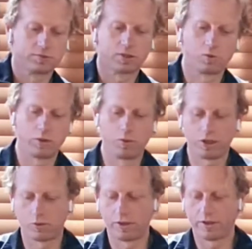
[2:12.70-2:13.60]
we
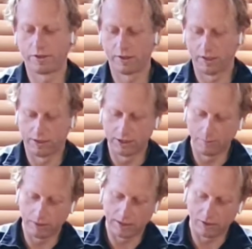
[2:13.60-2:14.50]
work with a
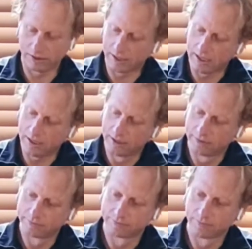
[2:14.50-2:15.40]
template like that,
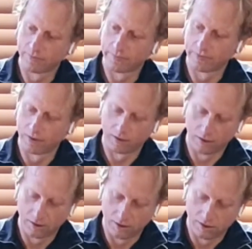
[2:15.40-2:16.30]

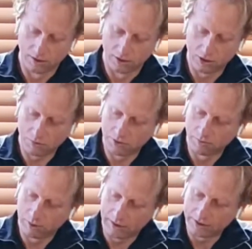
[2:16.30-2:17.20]
drops in
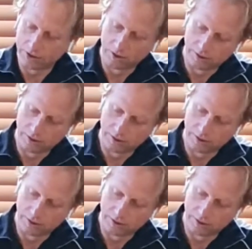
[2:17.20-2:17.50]
place,